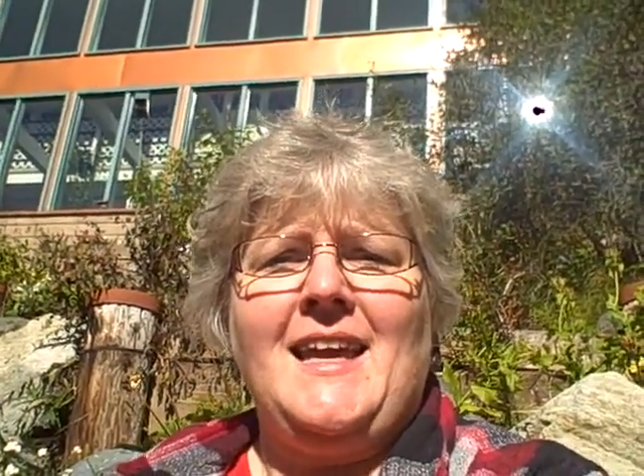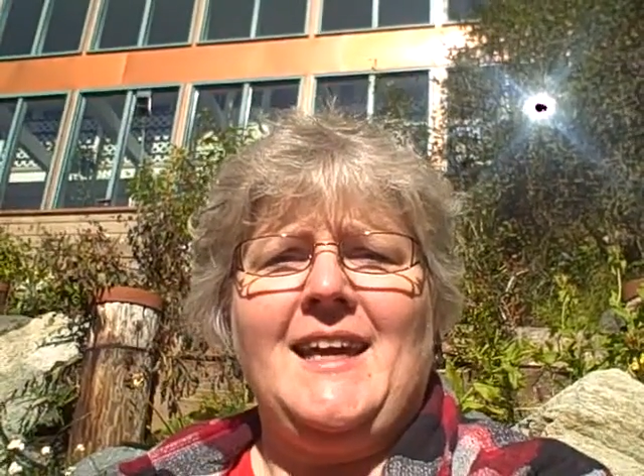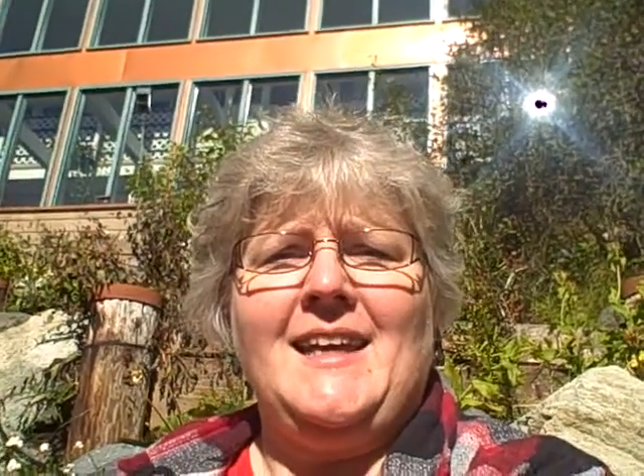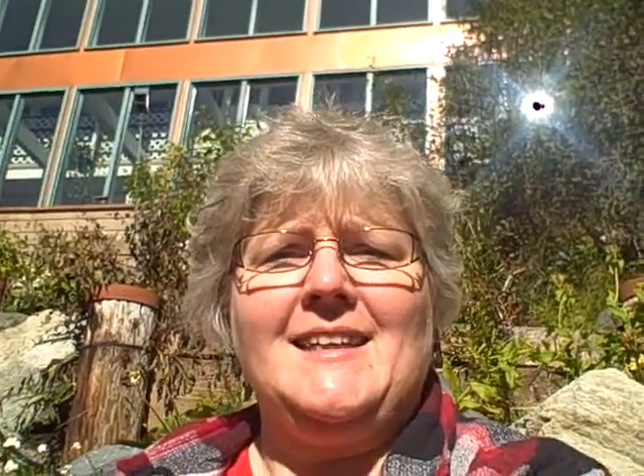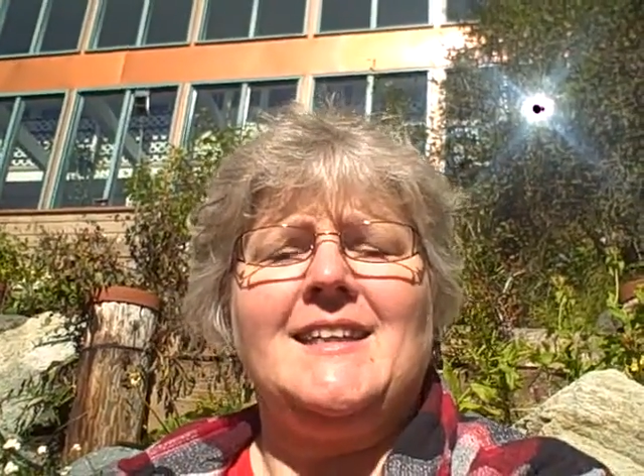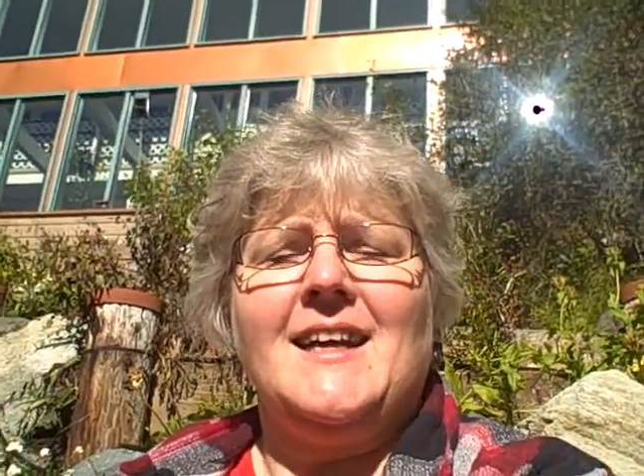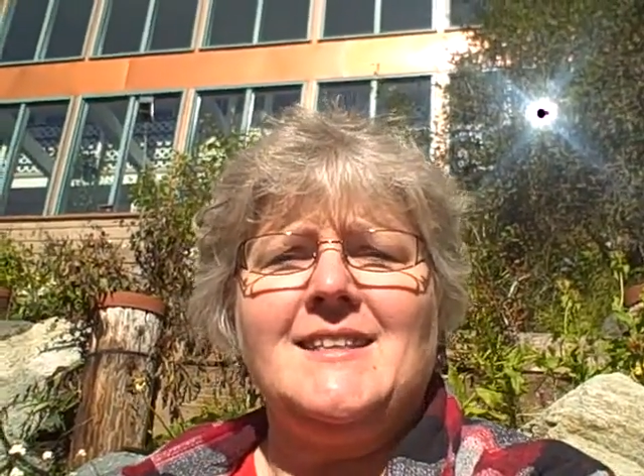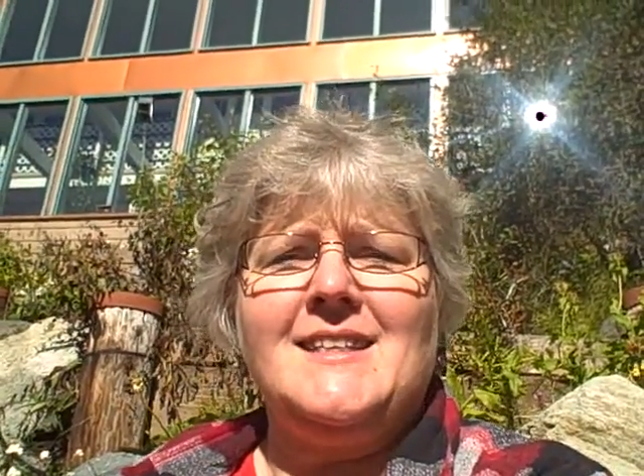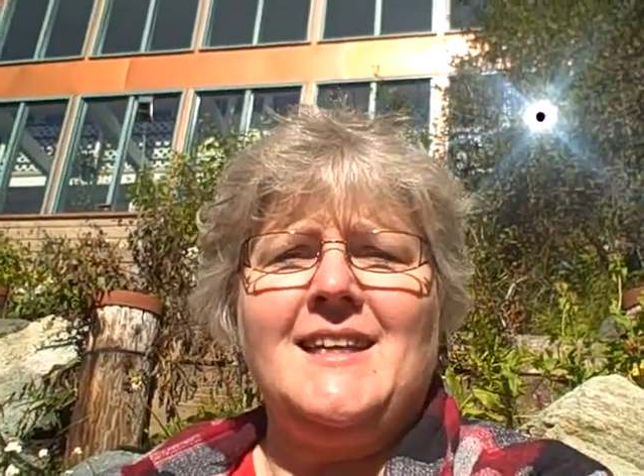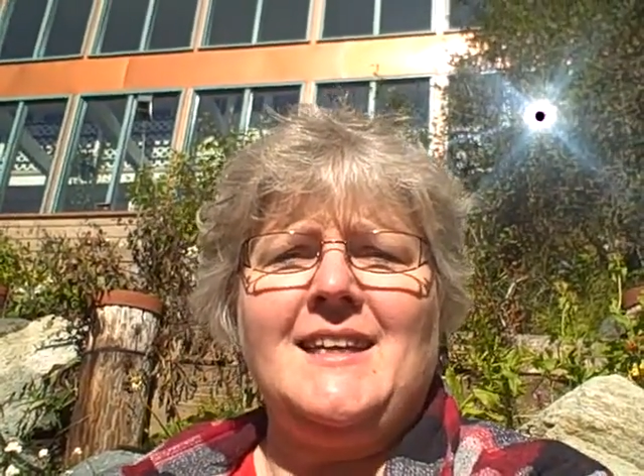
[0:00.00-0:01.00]
and in
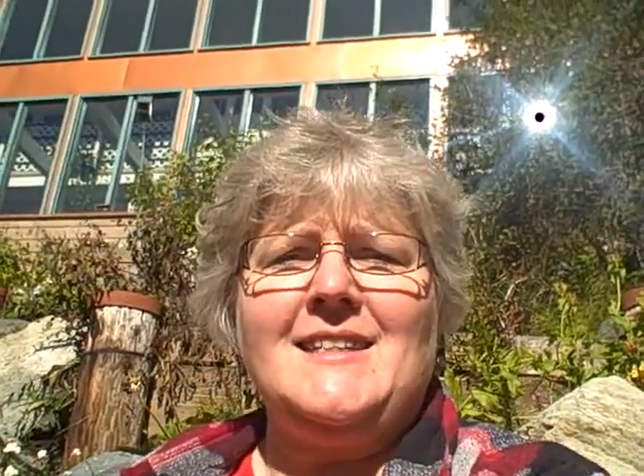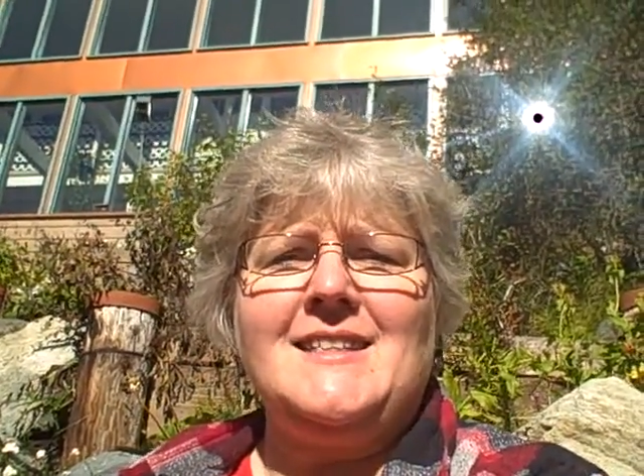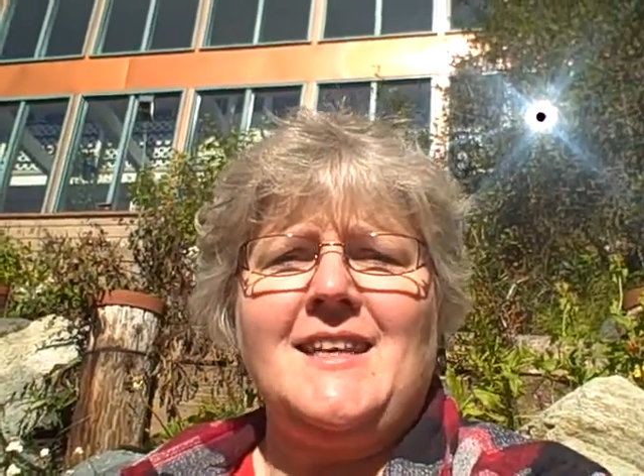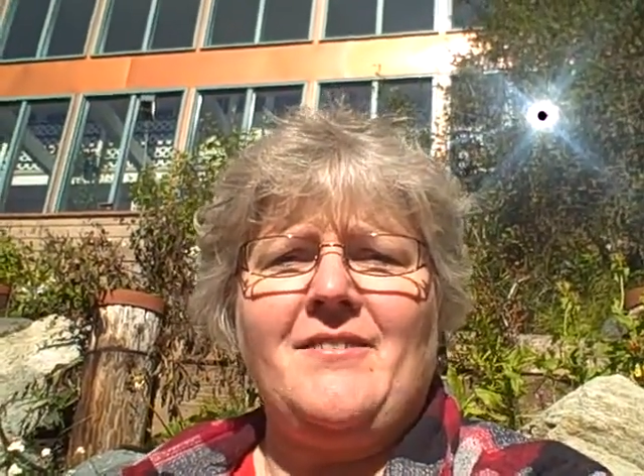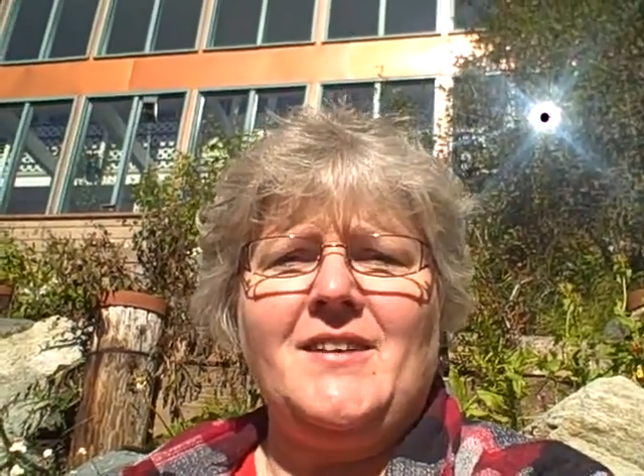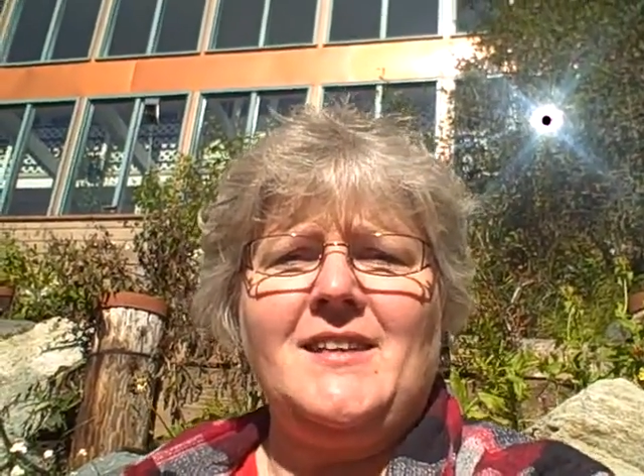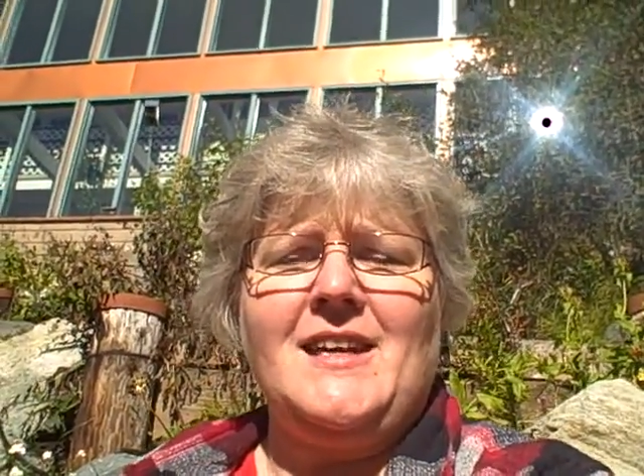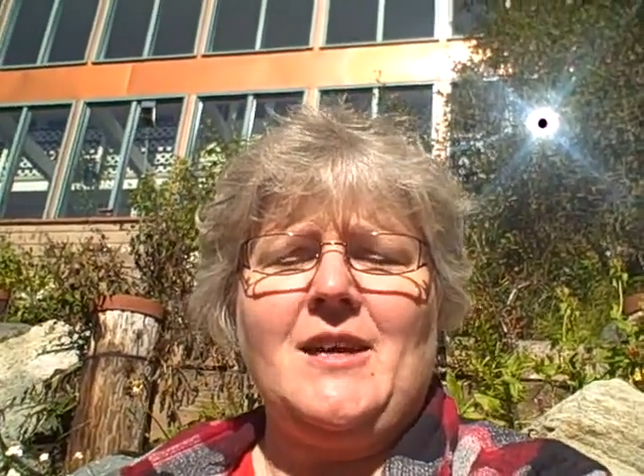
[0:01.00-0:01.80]
1987